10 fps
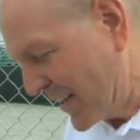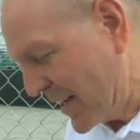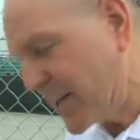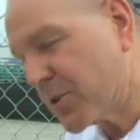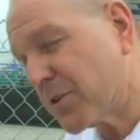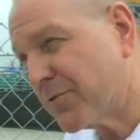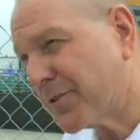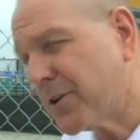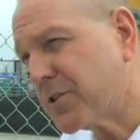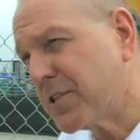It is the
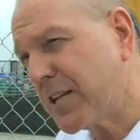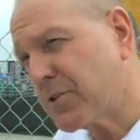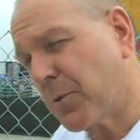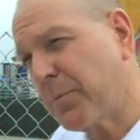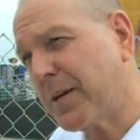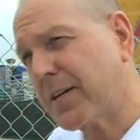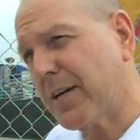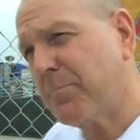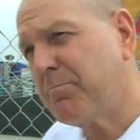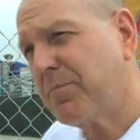first diesel
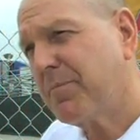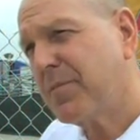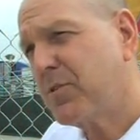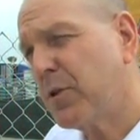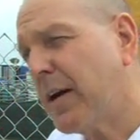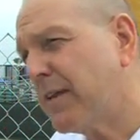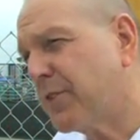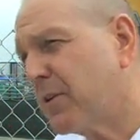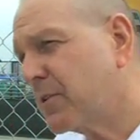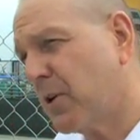pickup to
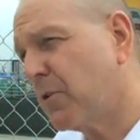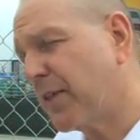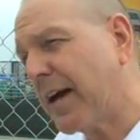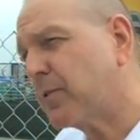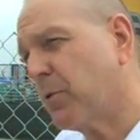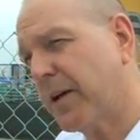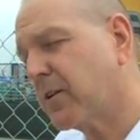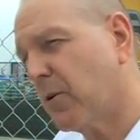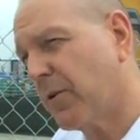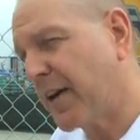ever go that quick
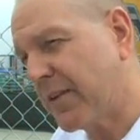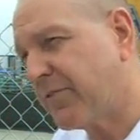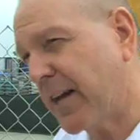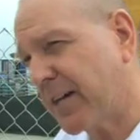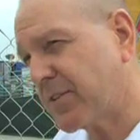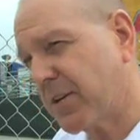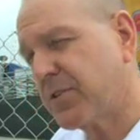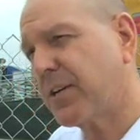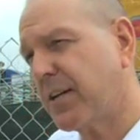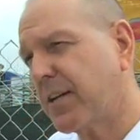or that fast in a
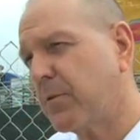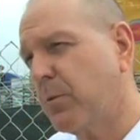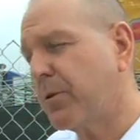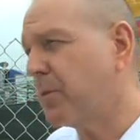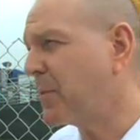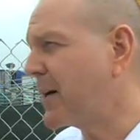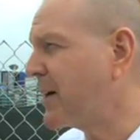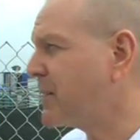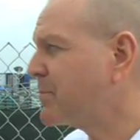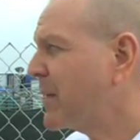standing quarter mile.